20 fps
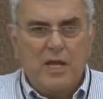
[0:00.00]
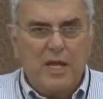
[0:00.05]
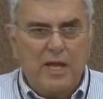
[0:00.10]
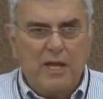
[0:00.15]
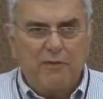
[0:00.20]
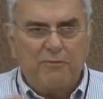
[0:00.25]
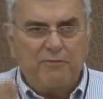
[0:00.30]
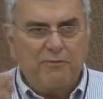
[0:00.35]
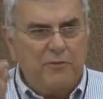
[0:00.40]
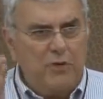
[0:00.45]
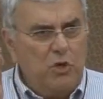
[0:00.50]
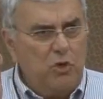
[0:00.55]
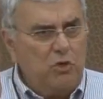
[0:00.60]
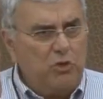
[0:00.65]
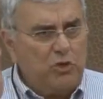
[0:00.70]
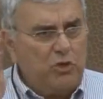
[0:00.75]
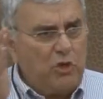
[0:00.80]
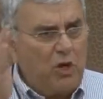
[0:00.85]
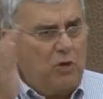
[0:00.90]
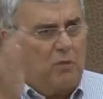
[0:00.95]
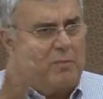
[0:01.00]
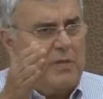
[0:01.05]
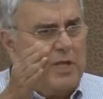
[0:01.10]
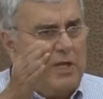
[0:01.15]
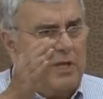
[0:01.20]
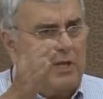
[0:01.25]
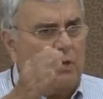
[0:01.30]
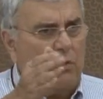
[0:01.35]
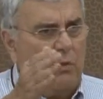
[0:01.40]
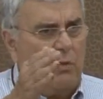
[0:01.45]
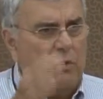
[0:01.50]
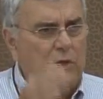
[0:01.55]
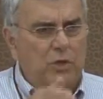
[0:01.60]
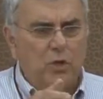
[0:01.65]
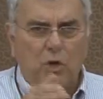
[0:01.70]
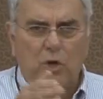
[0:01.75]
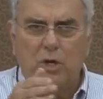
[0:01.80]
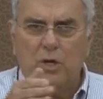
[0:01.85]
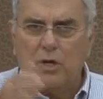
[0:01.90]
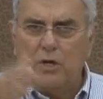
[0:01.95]
If you show me
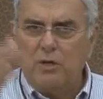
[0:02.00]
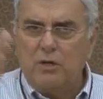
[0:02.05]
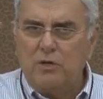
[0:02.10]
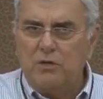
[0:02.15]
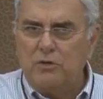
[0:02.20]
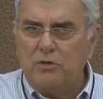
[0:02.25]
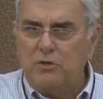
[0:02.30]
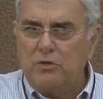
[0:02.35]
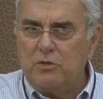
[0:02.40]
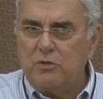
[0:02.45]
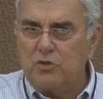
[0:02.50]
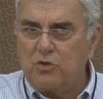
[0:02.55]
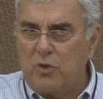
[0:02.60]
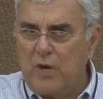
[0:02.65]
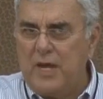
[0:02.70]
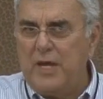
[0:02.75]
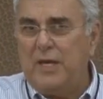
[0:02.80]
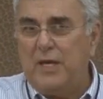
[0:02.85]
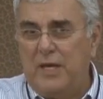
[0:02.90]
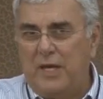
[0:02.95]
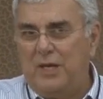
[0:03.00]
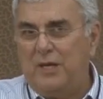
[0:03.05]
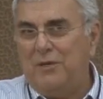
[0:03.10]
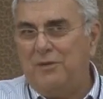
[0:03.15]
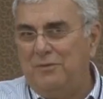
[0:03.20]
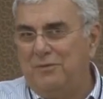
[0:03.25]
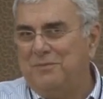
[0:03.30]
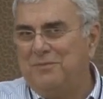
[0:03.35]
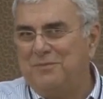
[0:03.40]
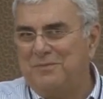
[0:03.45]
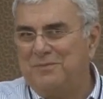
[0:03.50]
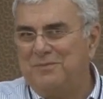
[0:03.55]
your training